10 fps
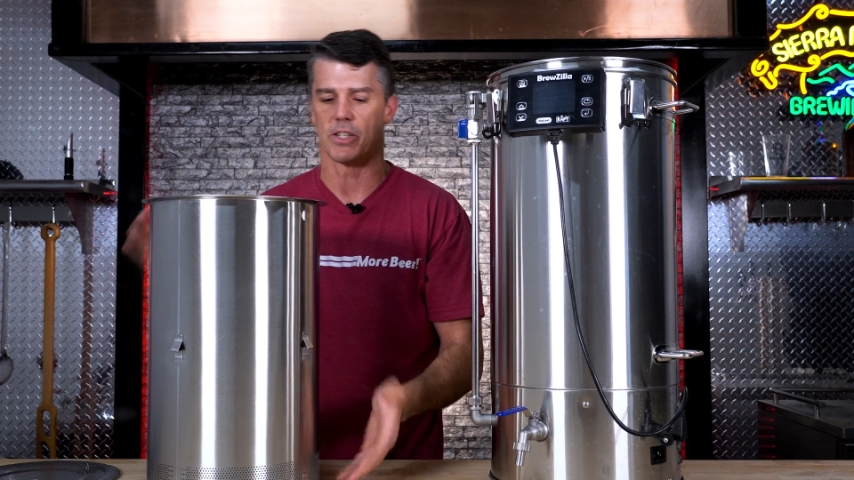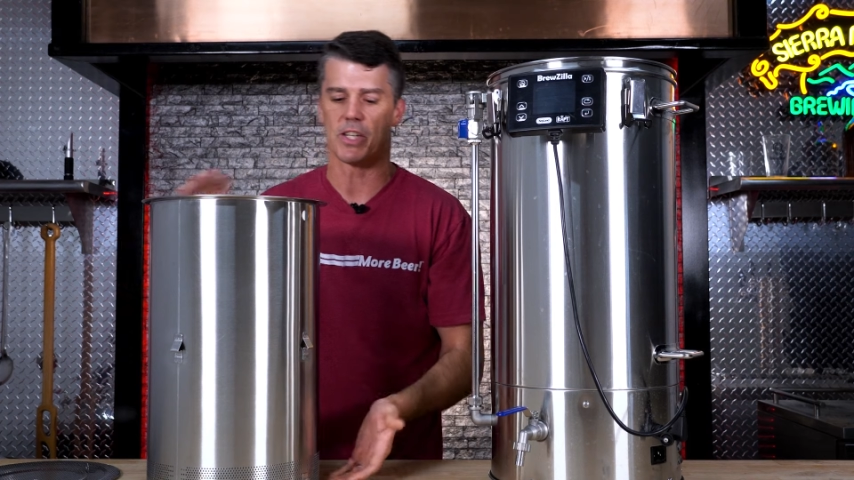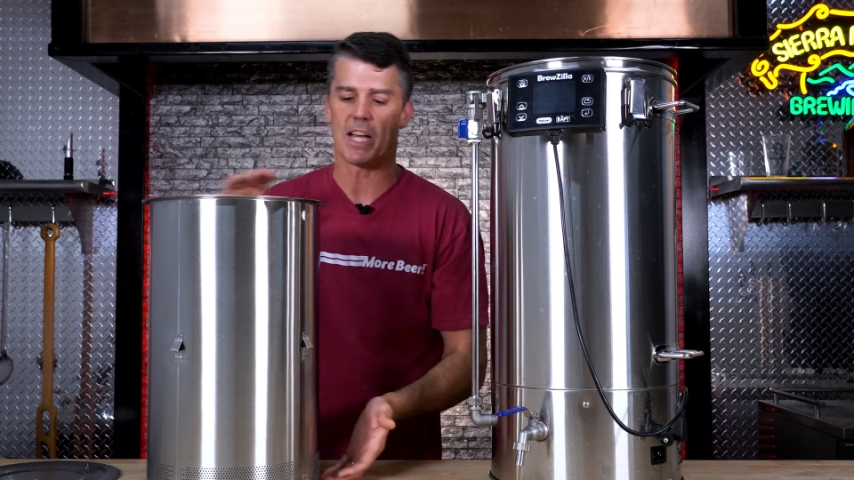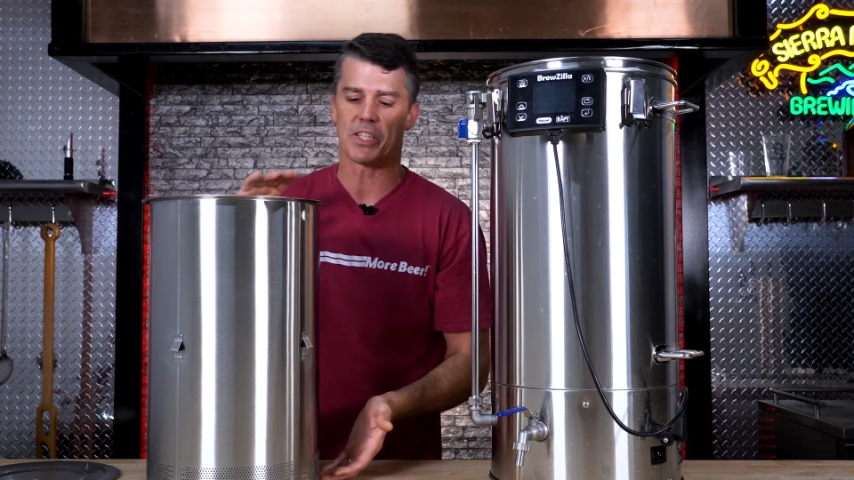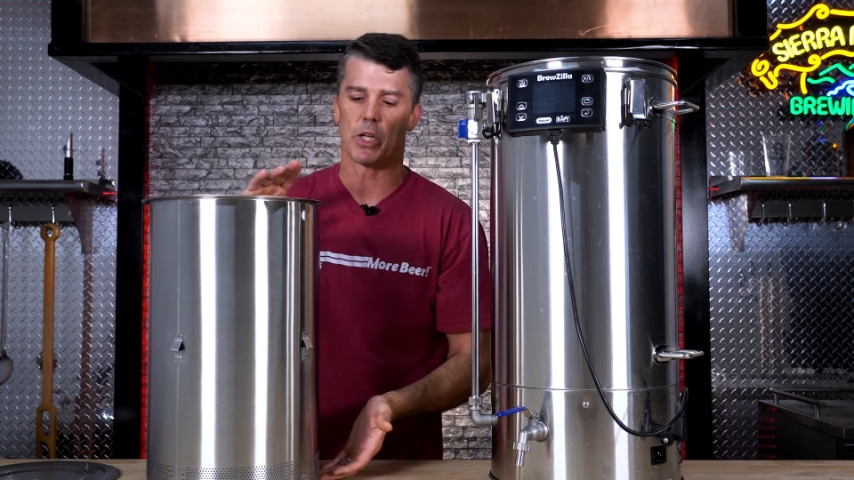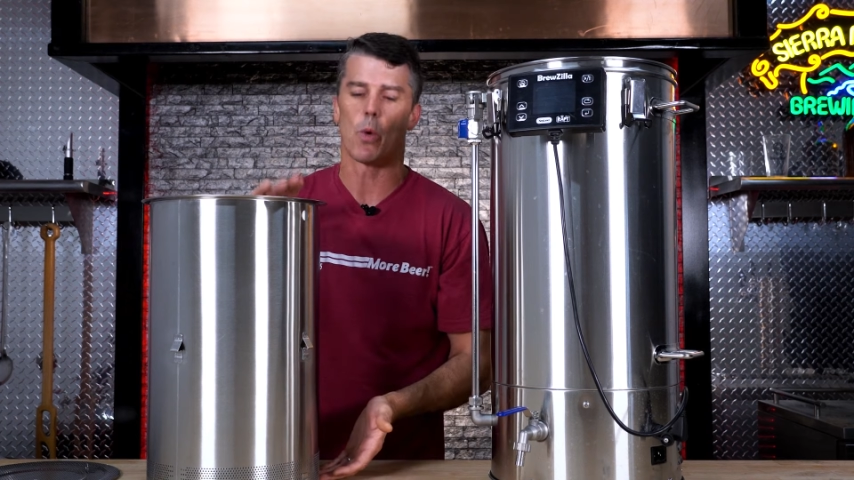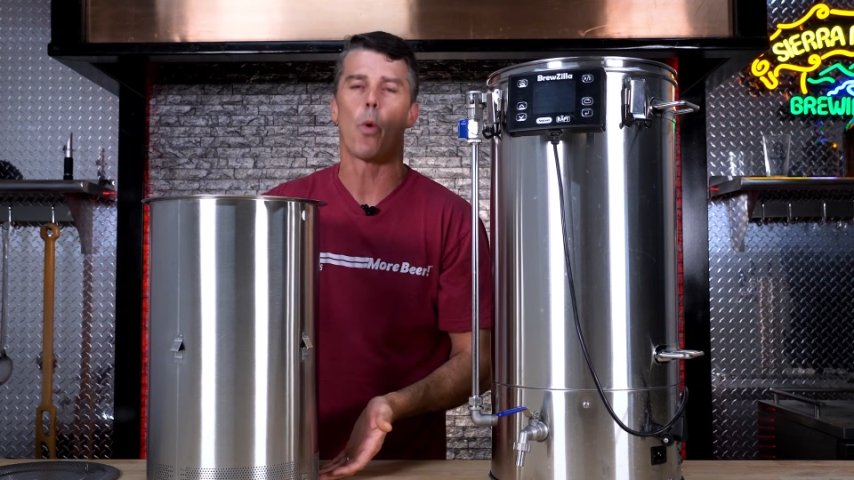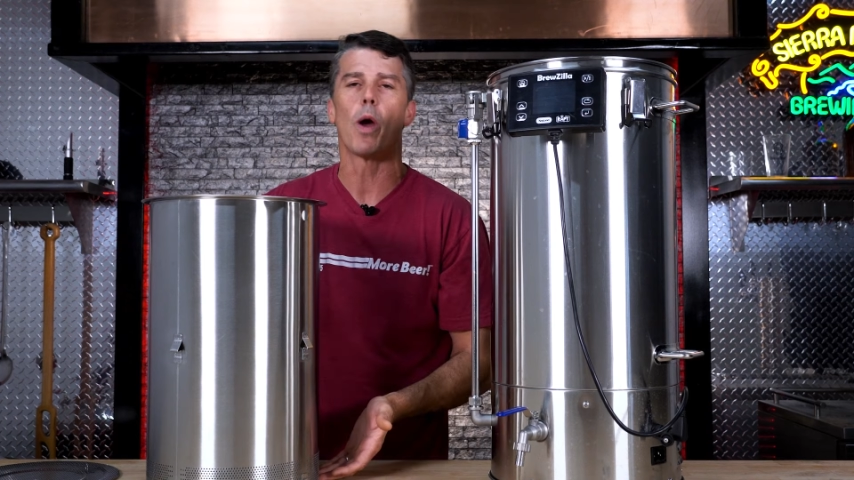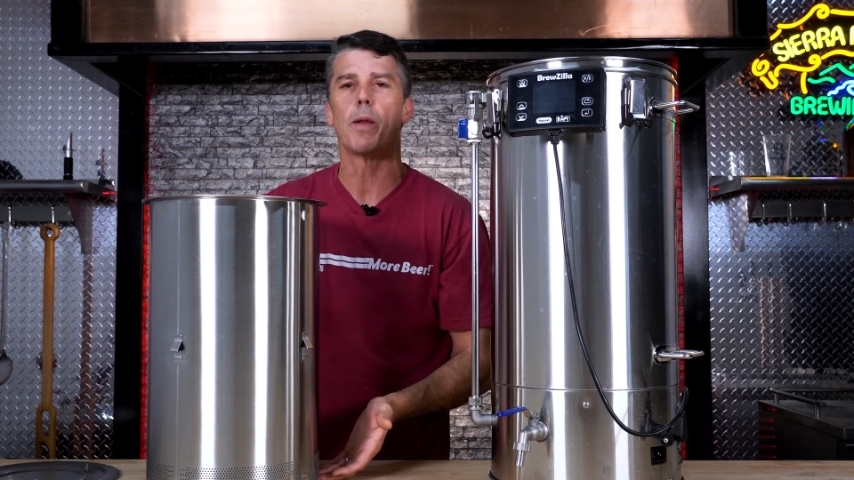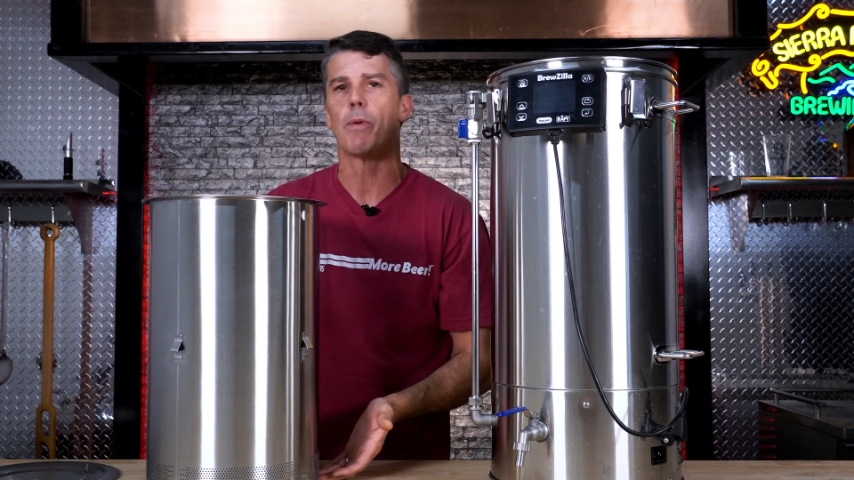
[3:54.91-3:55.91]
It's actually
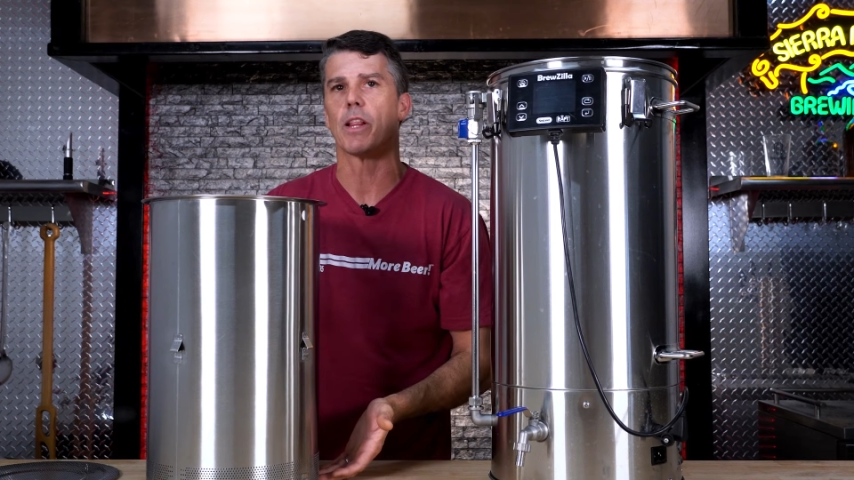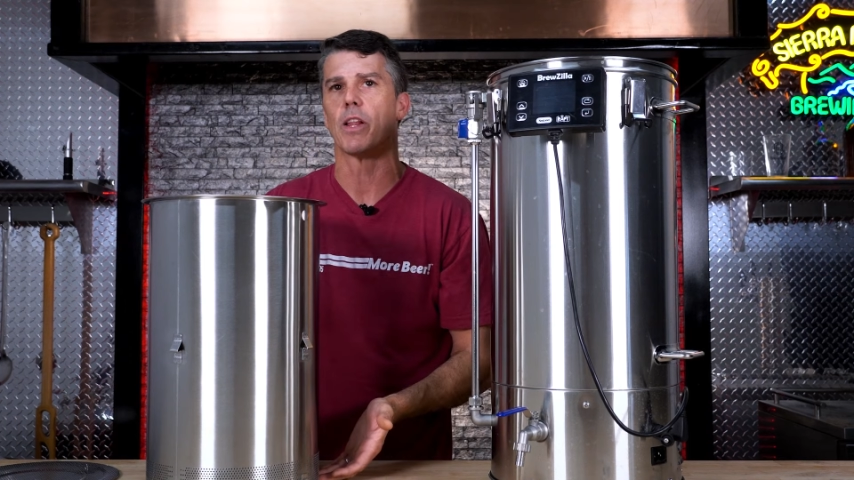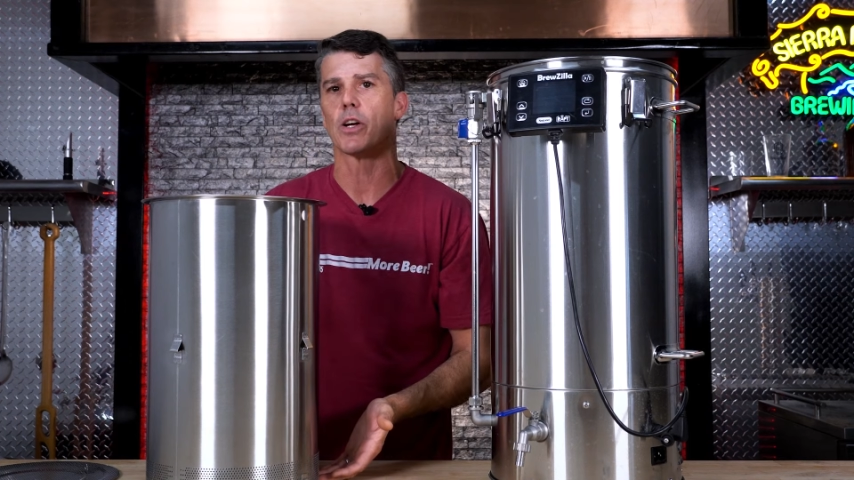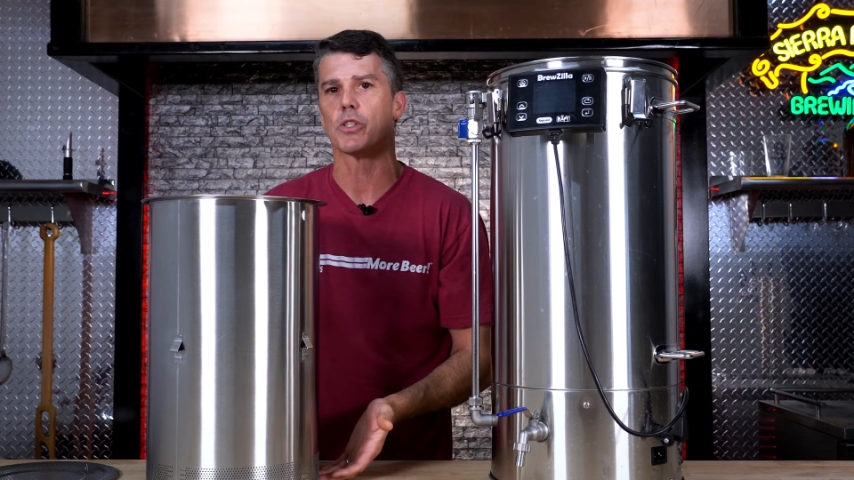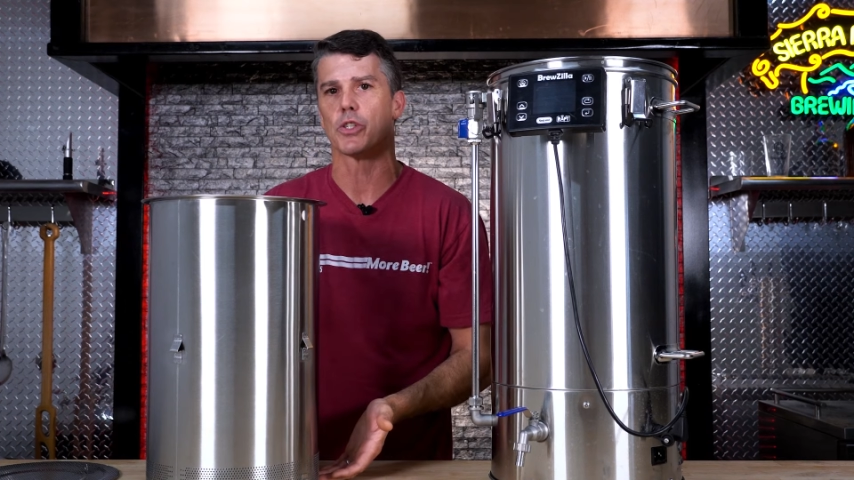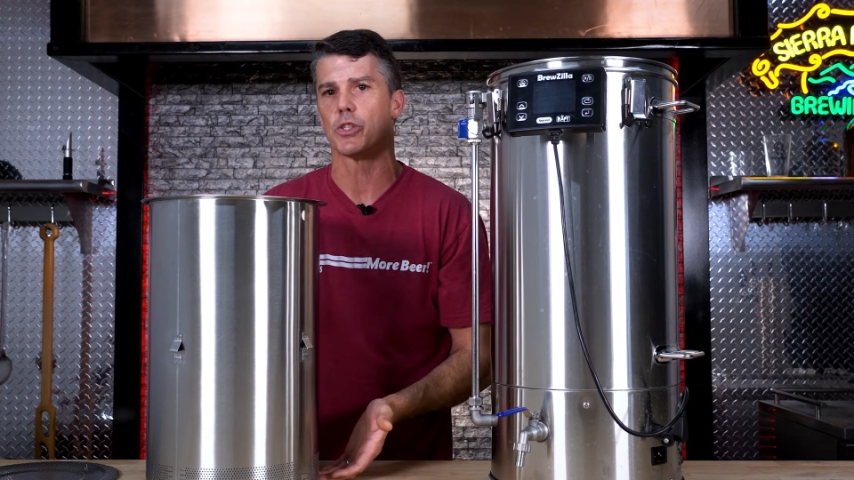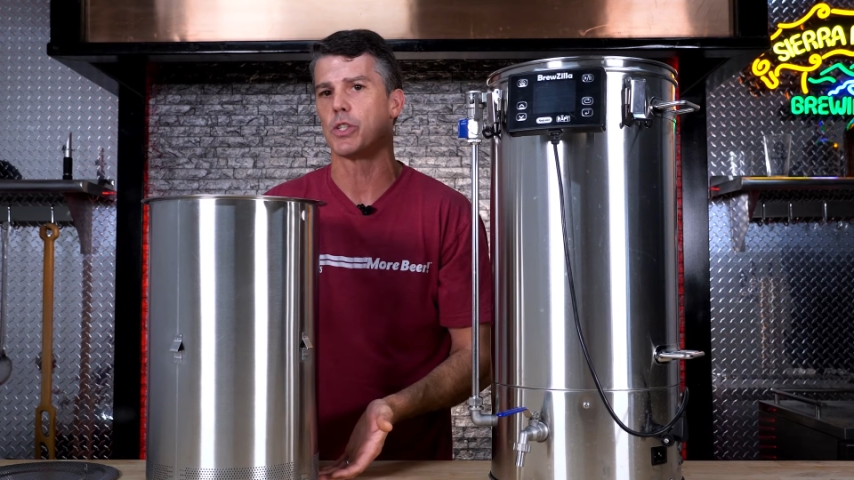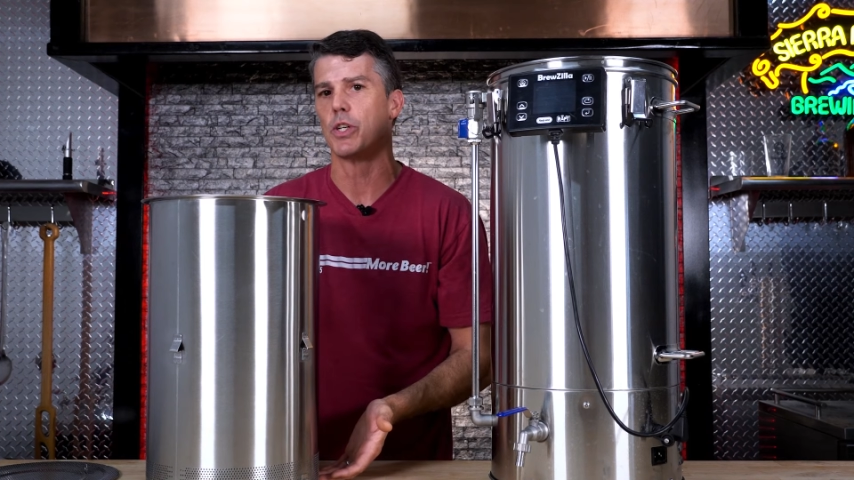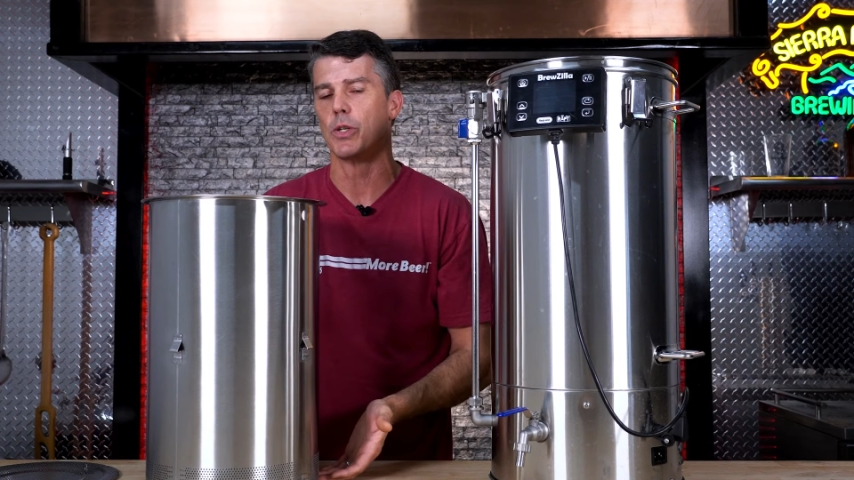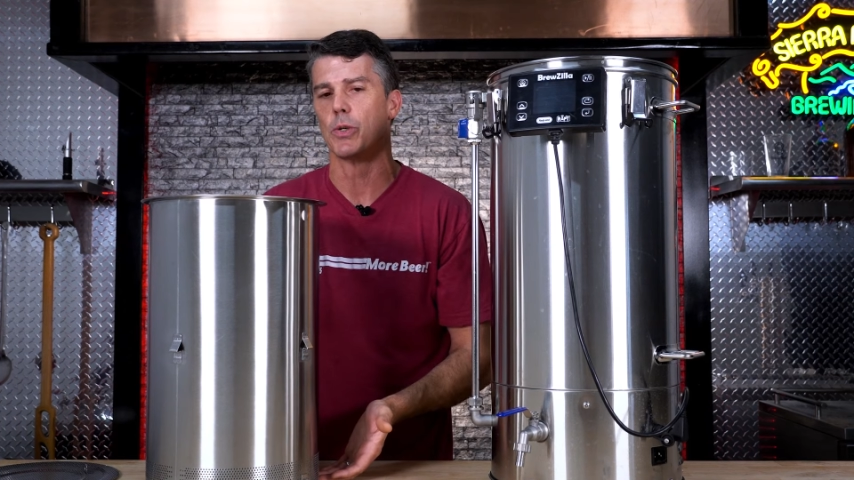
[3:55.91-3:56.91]
quite a bit larger
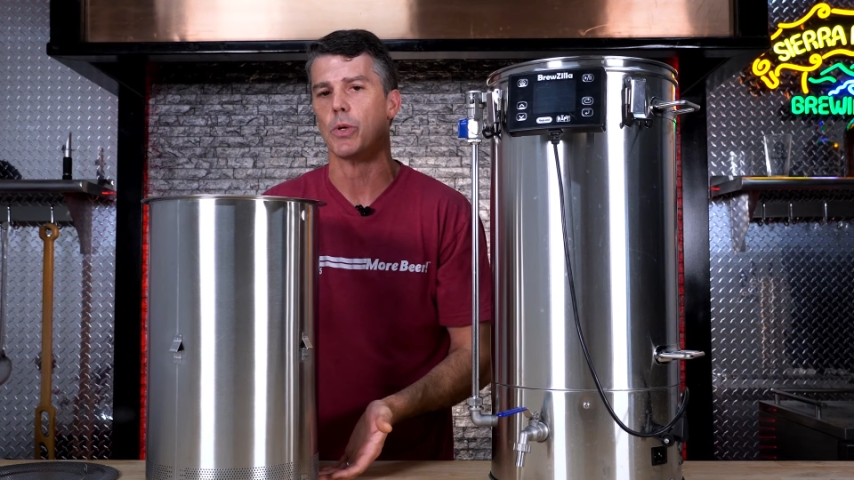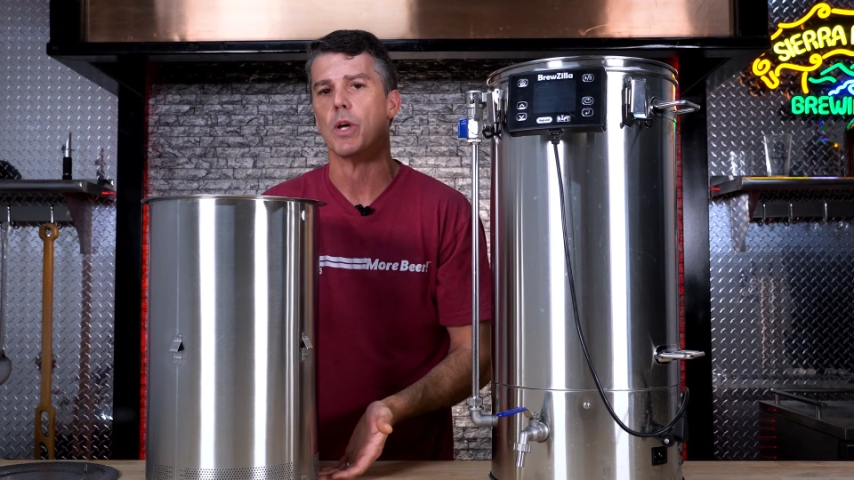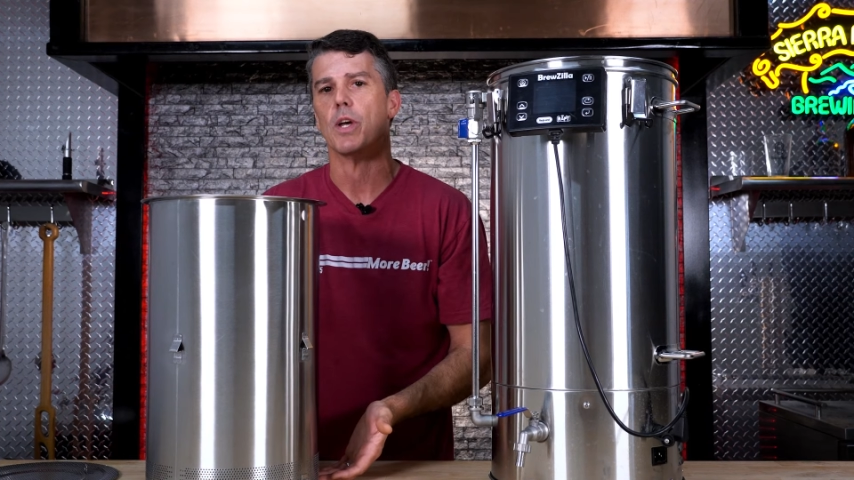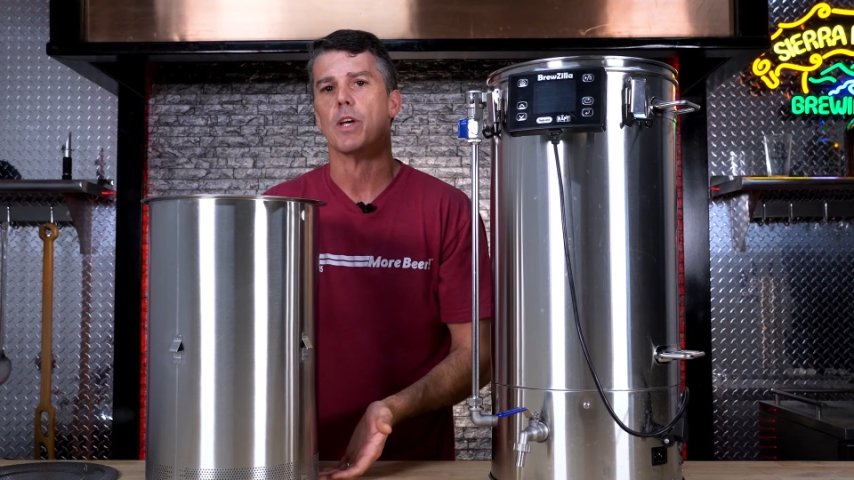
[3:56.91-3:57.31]
too.